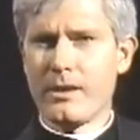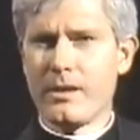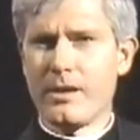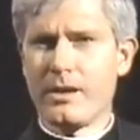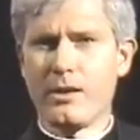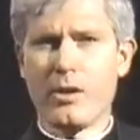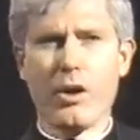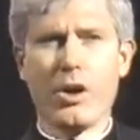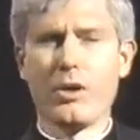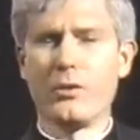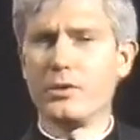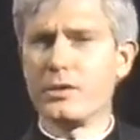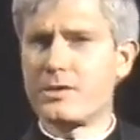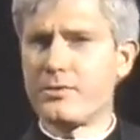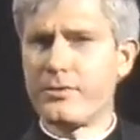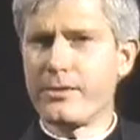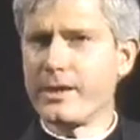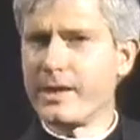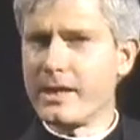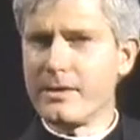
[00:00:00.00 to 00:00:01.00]
and all was
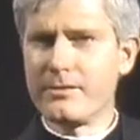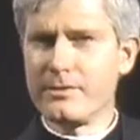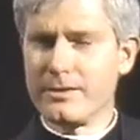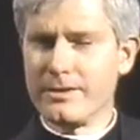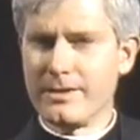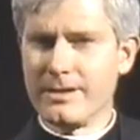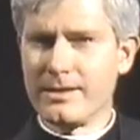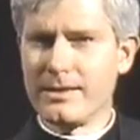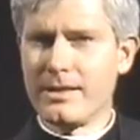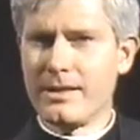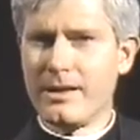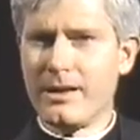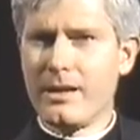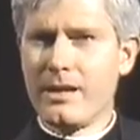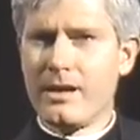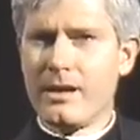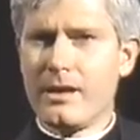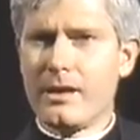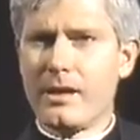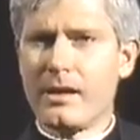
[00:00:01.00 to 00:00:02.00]
forgiven.
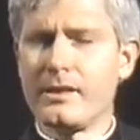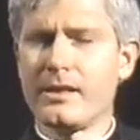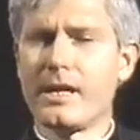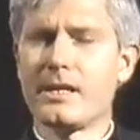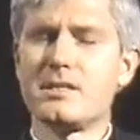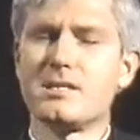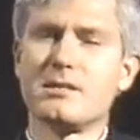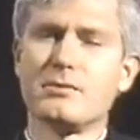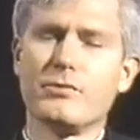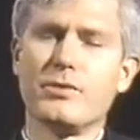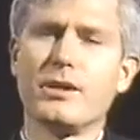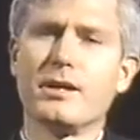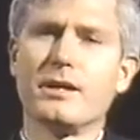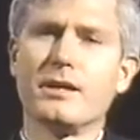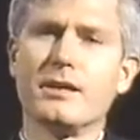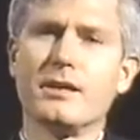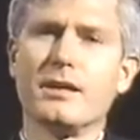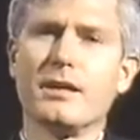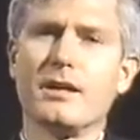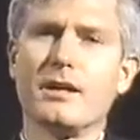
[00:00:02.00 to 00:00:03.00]
And that's the
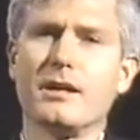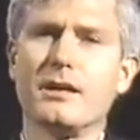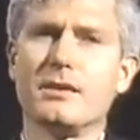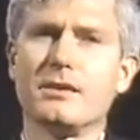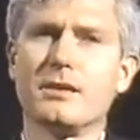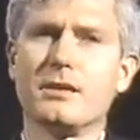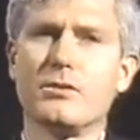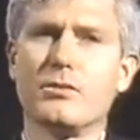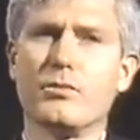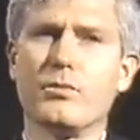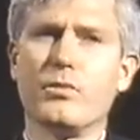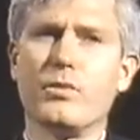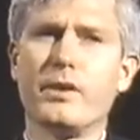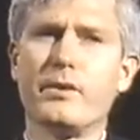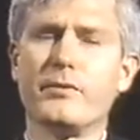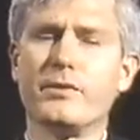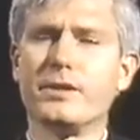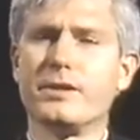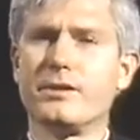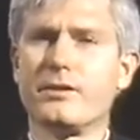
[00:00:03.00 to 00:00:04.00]
way I think we
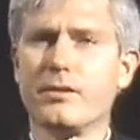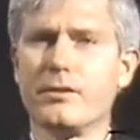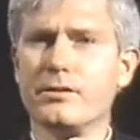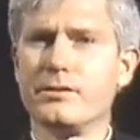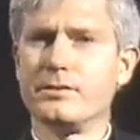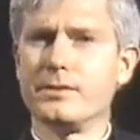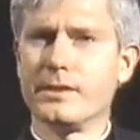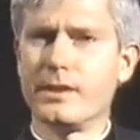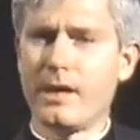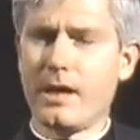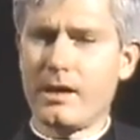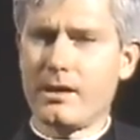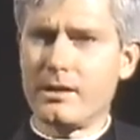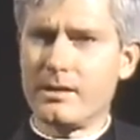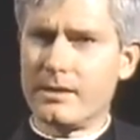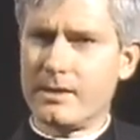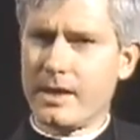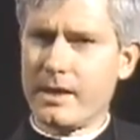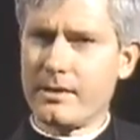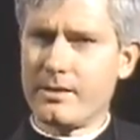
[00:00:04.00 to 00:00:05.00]
return to God
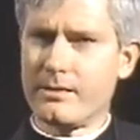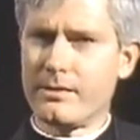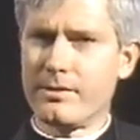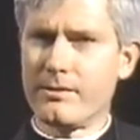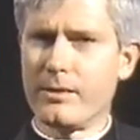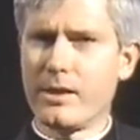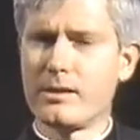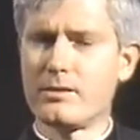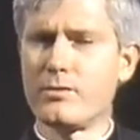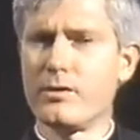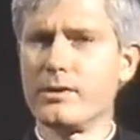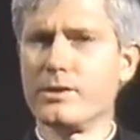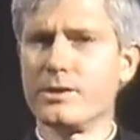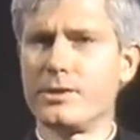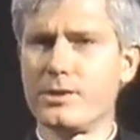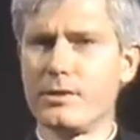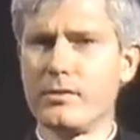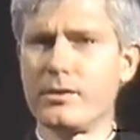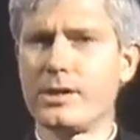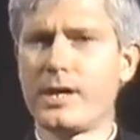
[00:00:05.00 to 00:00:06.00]
in death, and that's why the
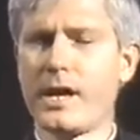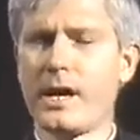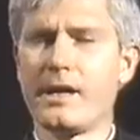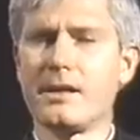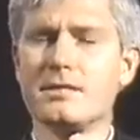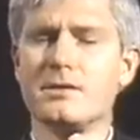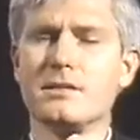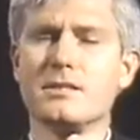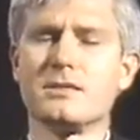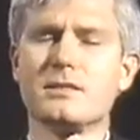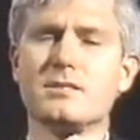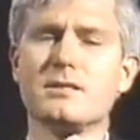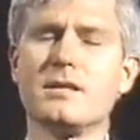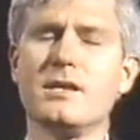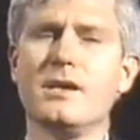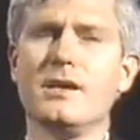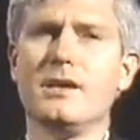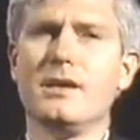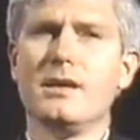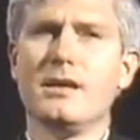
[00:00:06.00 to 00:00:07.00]
church has us
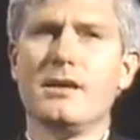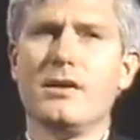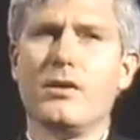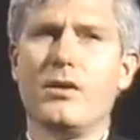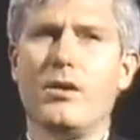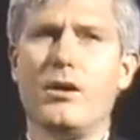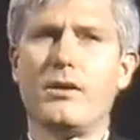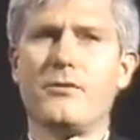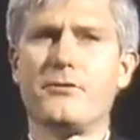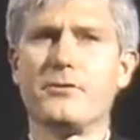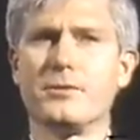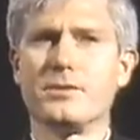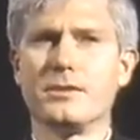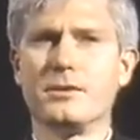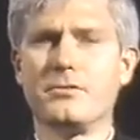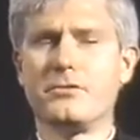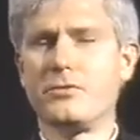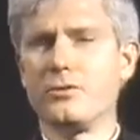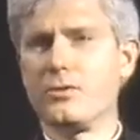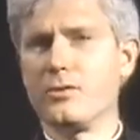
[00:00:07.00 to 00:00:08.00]
offer
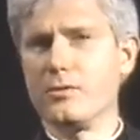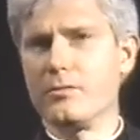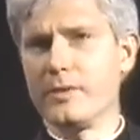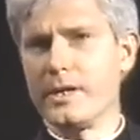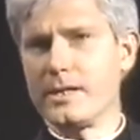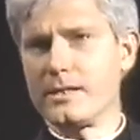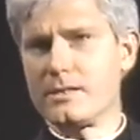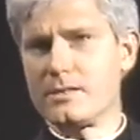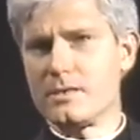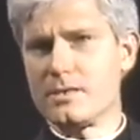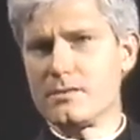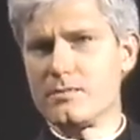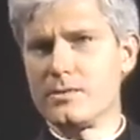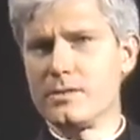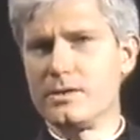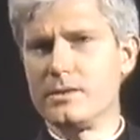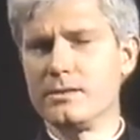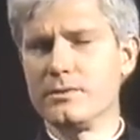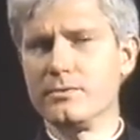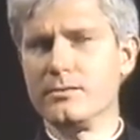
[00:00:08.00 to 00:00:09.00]
the funeral masses as
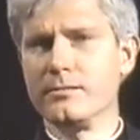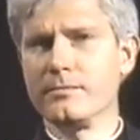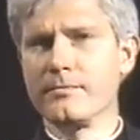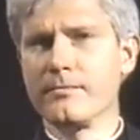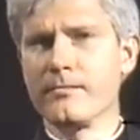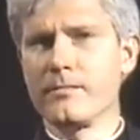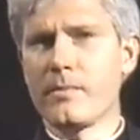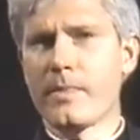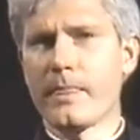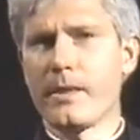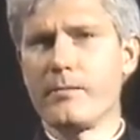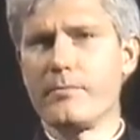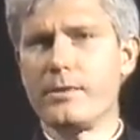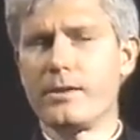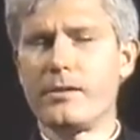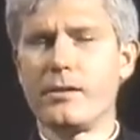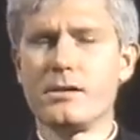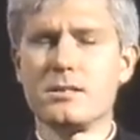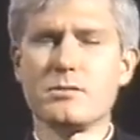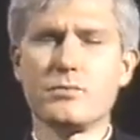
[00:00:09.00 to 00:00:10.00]
we do,
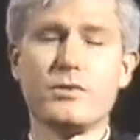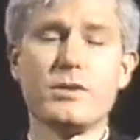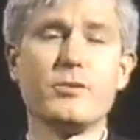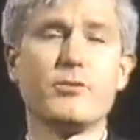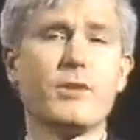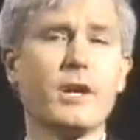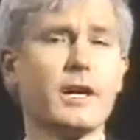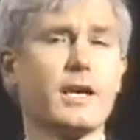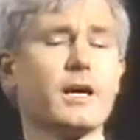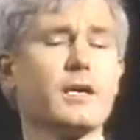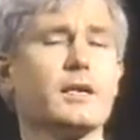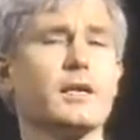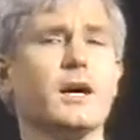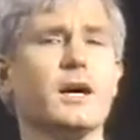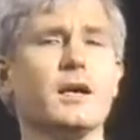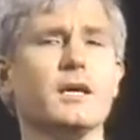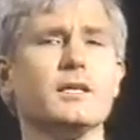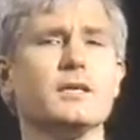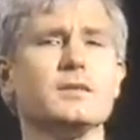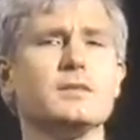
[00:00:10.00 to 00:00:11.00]
because we
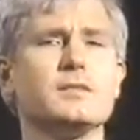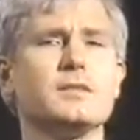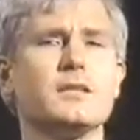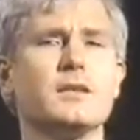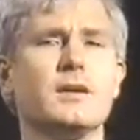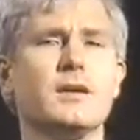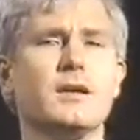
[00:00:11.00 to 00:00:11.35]
recognize